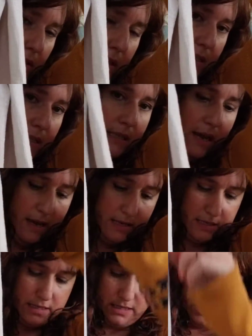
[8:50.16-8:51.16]
This is
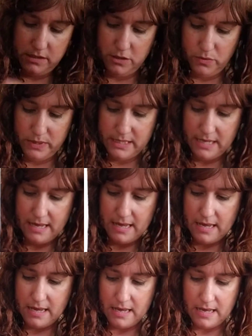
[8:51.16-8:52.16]
nice. This is new with
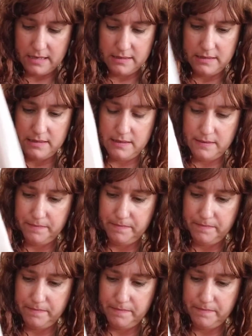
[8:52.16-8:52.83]
tags.